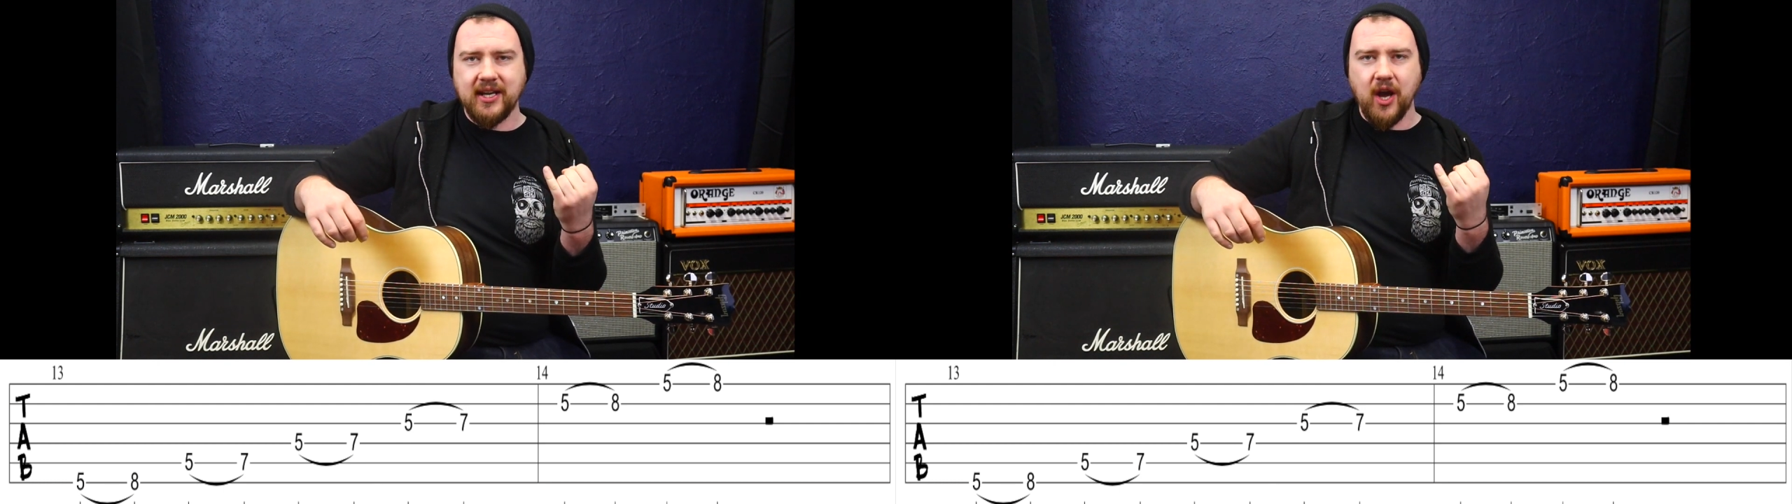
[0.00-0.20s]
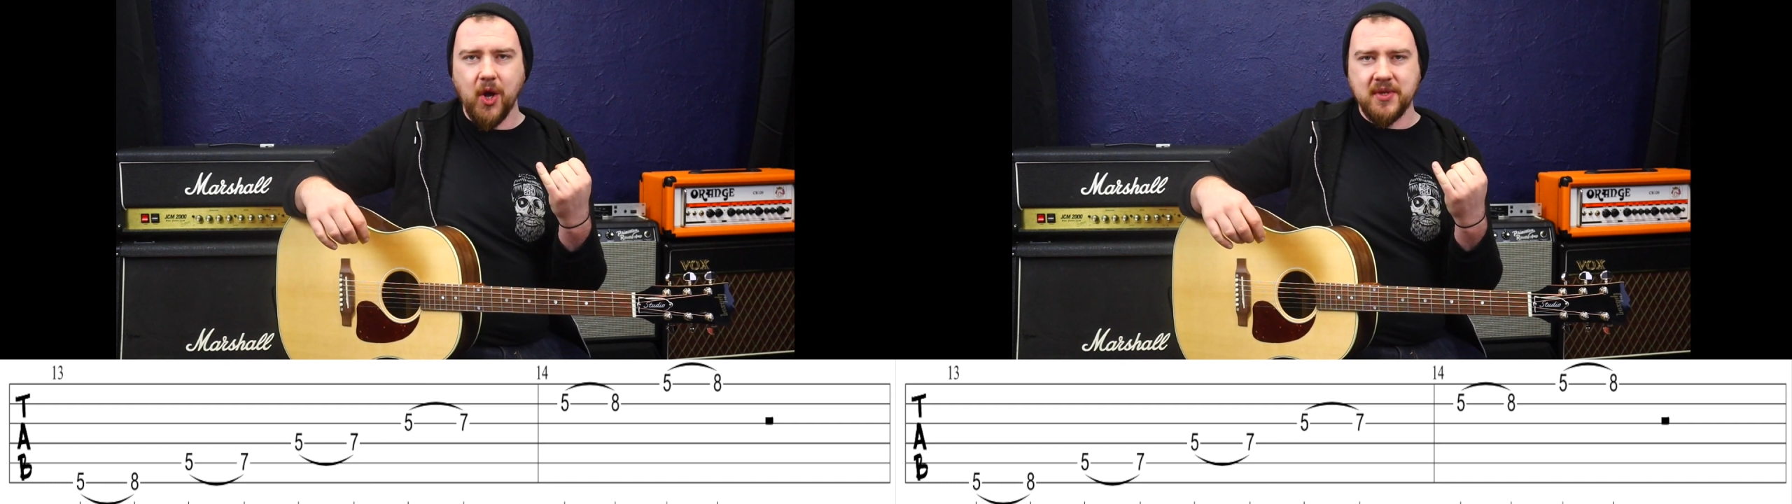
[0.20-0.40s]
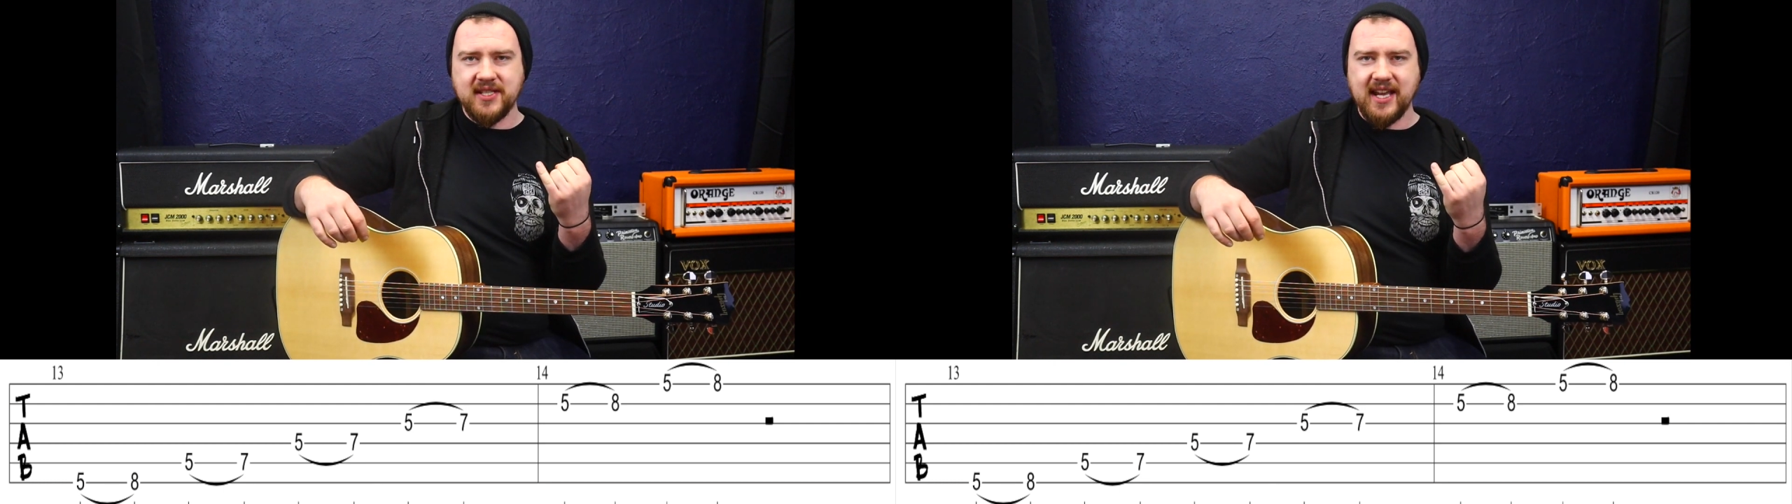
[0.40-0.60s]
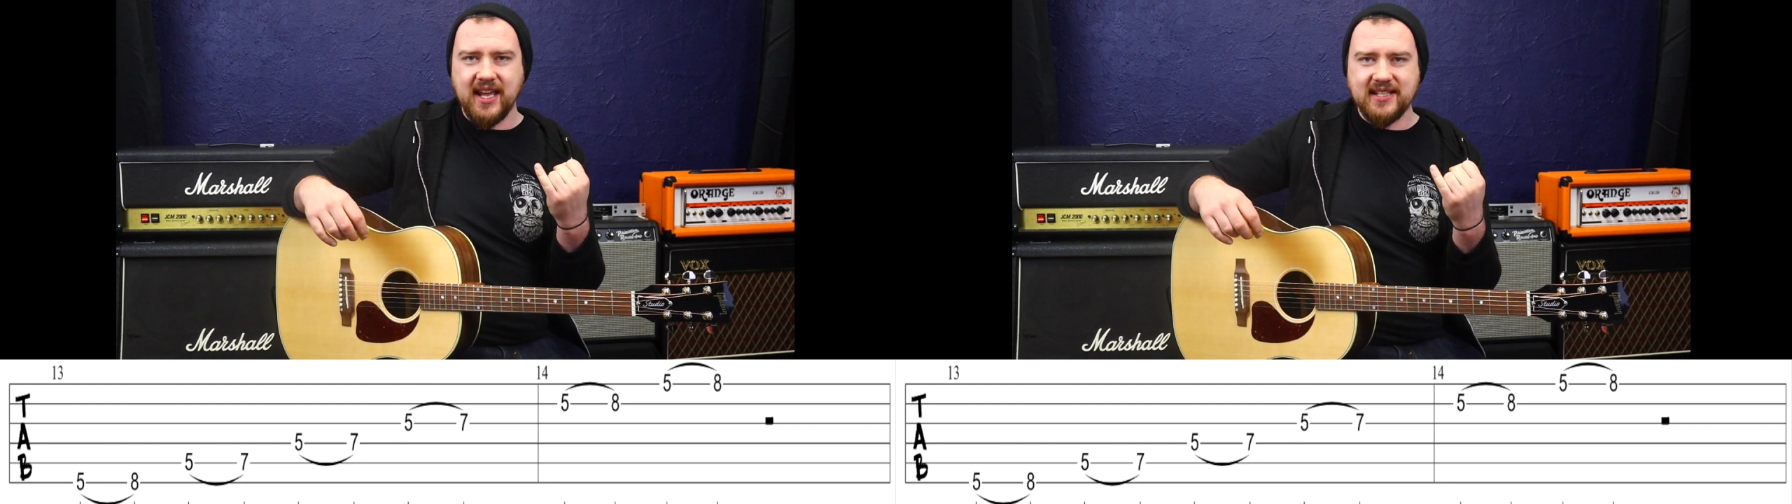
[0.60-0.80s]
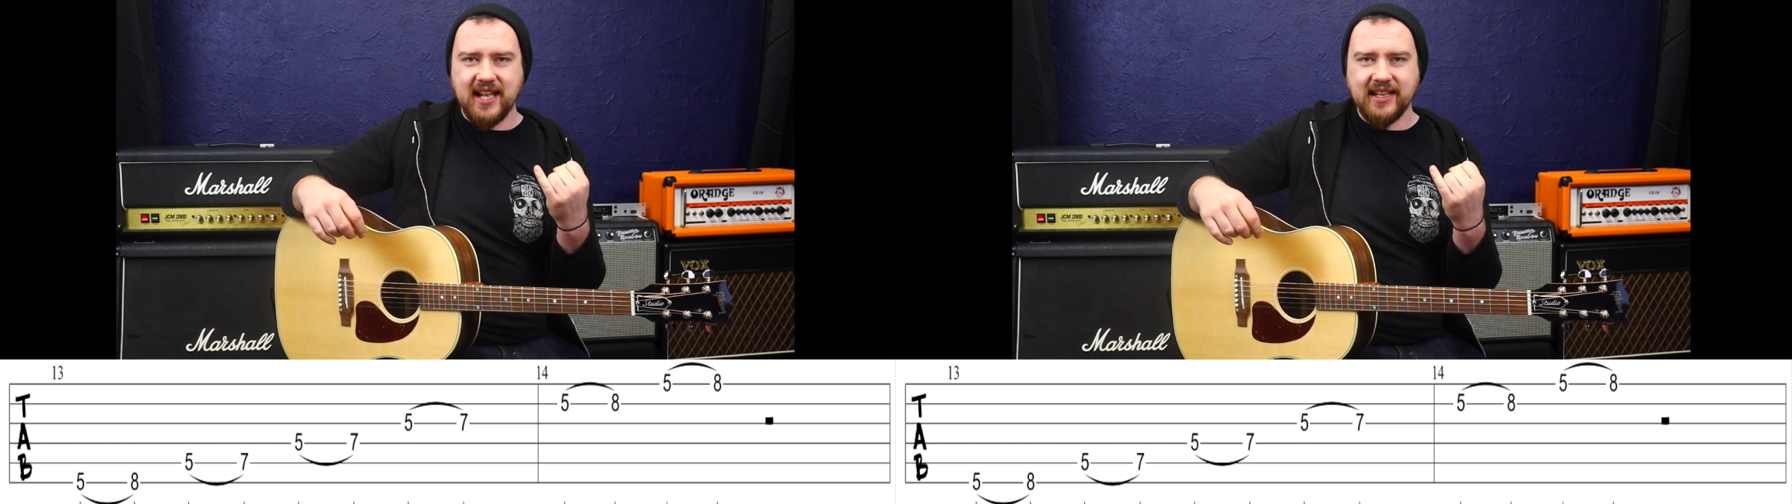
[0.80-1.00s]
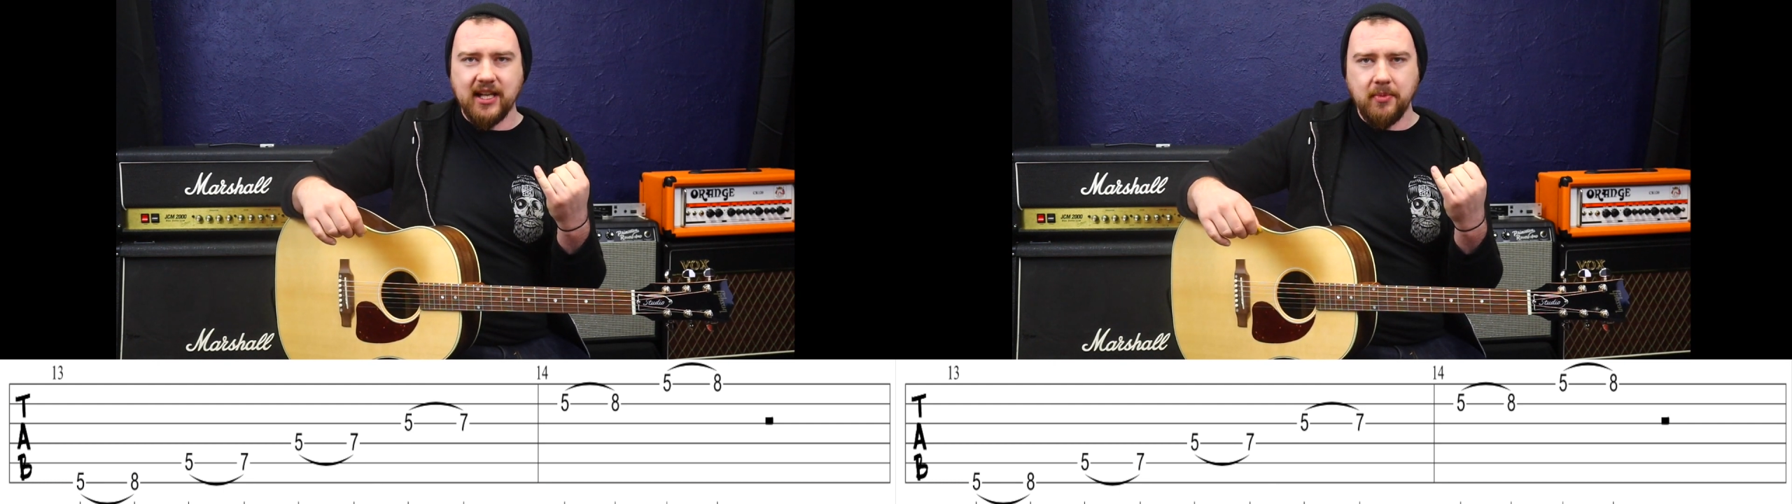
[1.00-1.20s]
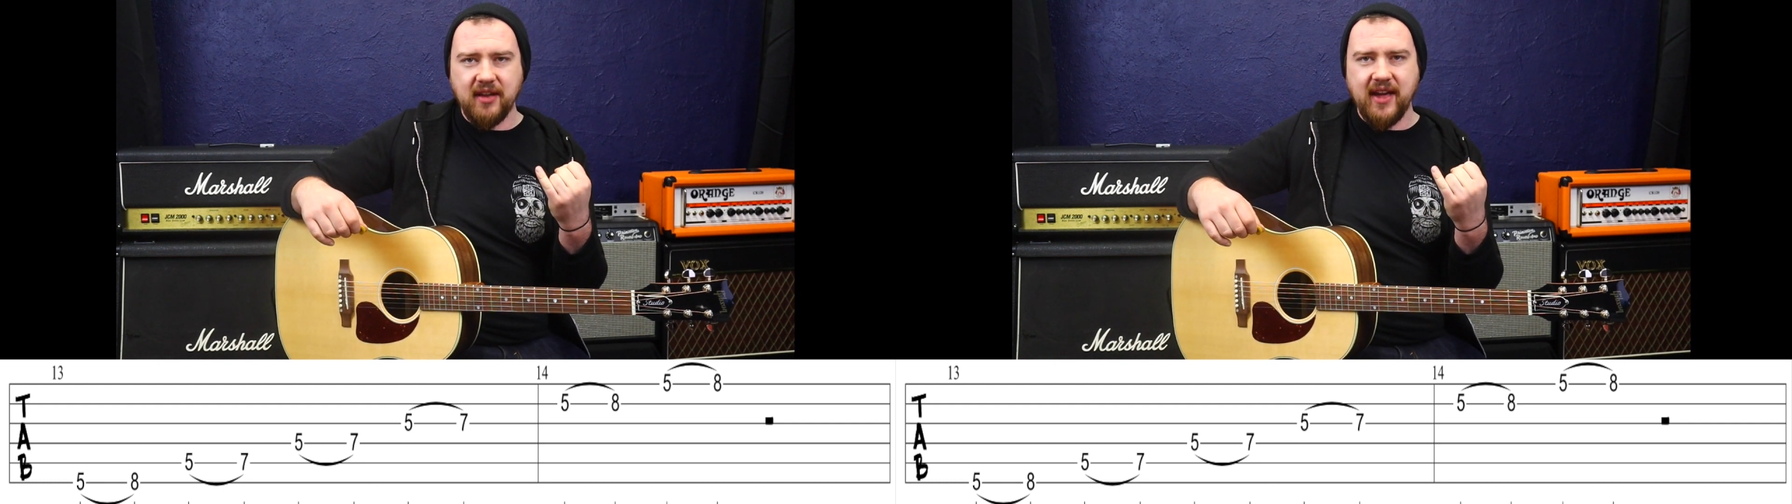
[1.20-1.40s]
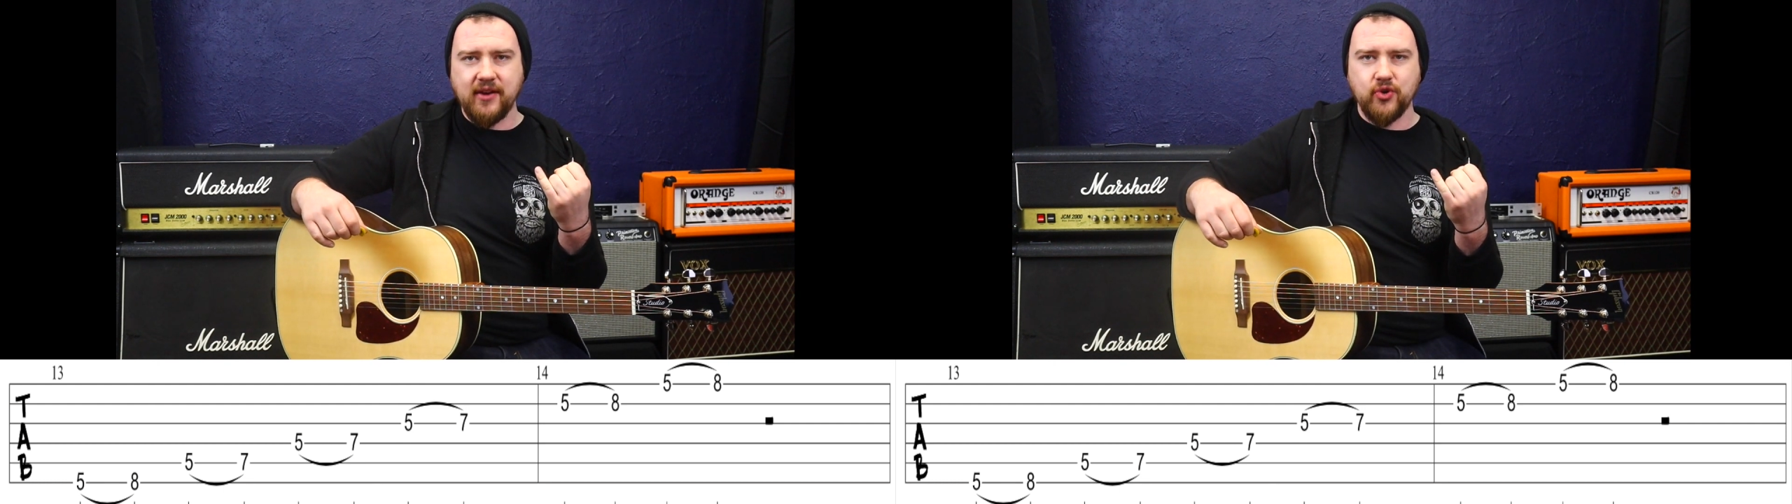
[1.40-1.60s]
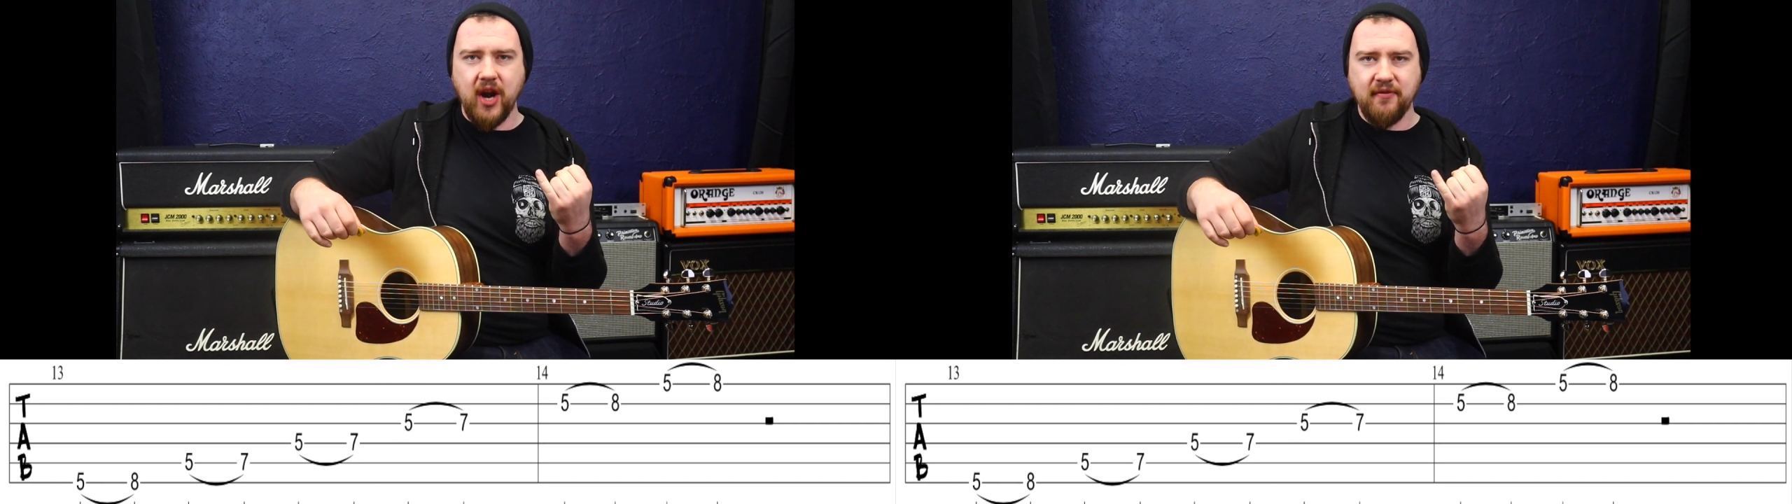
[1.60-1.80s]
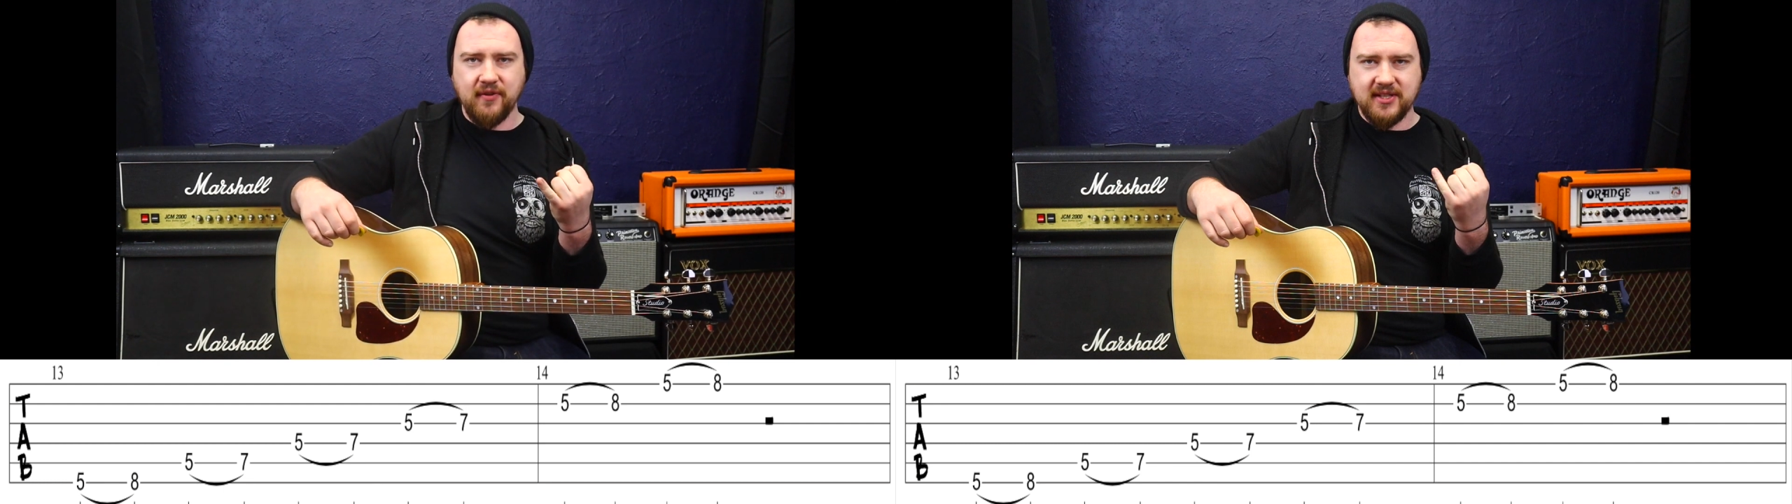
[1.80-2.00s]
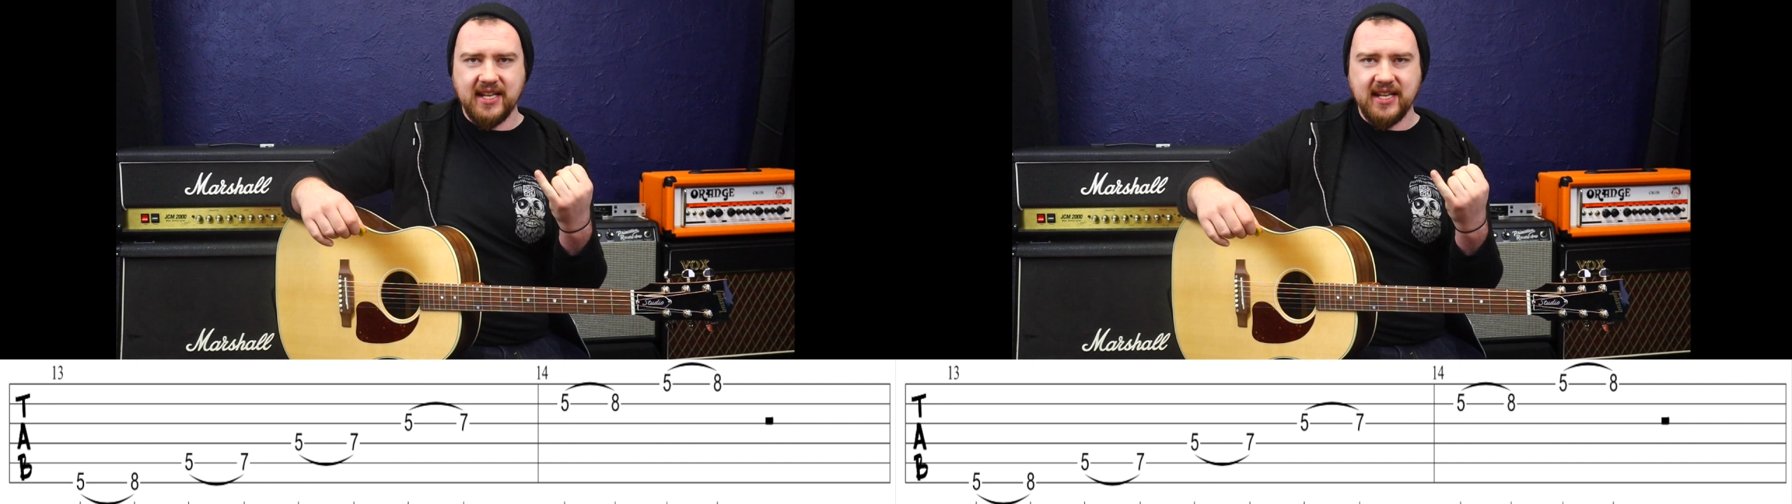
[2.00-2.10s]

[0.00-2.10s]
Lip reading: and it always takes that little bit of extra effort